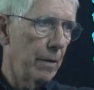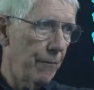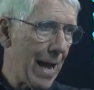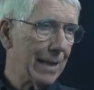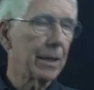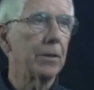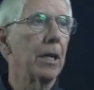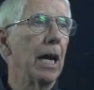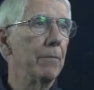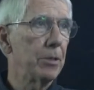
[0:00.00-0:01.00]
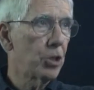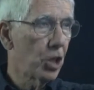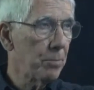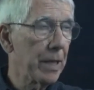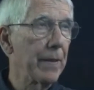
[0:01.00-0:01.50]
the fact that the, I'm
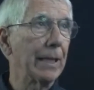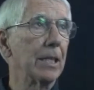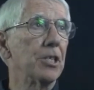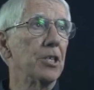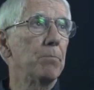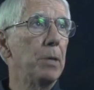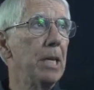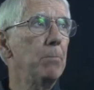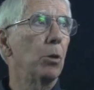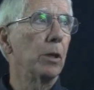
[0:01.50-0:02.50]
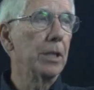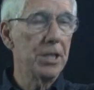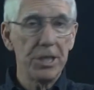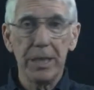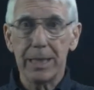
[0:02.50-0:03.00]
interpreting this as people
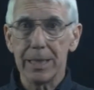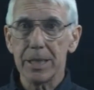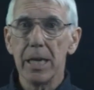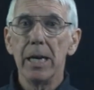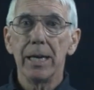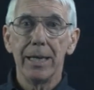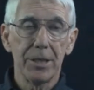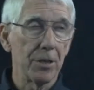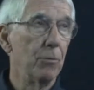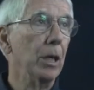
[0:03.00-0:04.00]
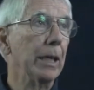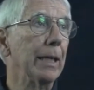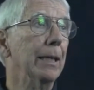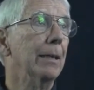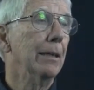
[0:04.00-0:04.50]
and cities isn't
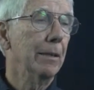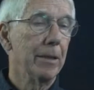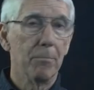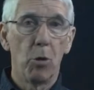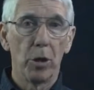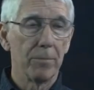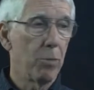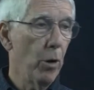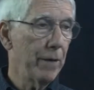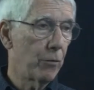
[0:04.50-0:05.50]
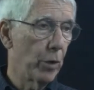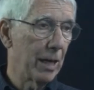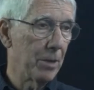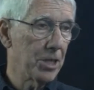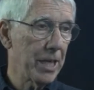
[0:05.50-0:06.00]
really the important point for
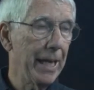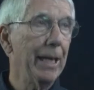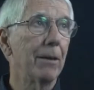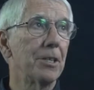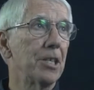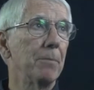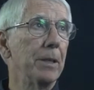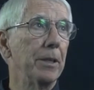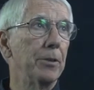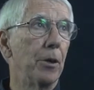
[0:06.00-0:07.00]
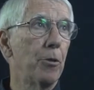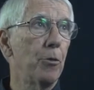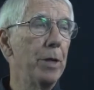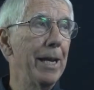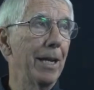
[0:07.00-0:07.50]
what I'm going to say here. It's simply that there are
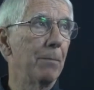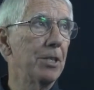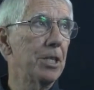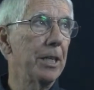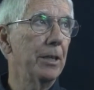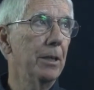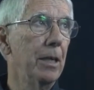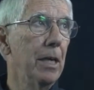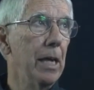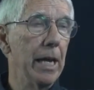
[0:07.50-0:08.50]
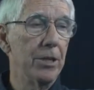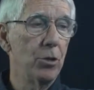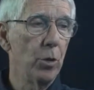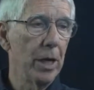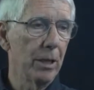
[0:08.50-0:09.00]
three elements here and
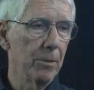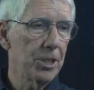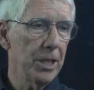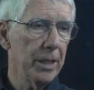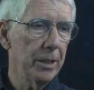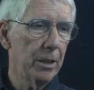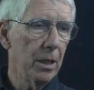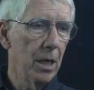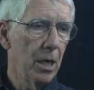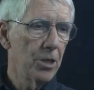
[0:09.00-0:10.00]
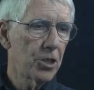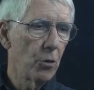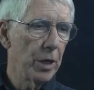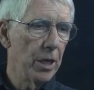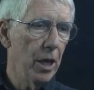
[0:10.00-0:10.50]
two elements here.
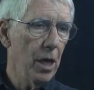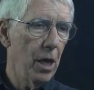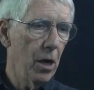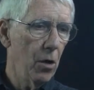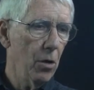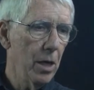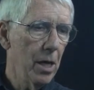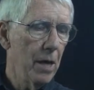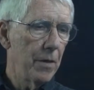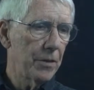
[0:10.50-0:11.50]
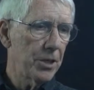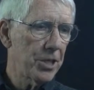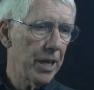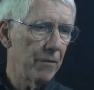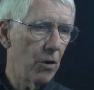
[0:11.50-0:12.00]
So we know that the
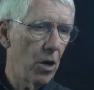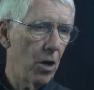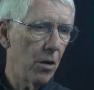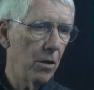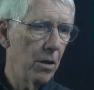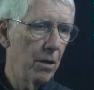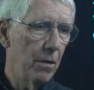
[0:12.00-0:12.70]
set of all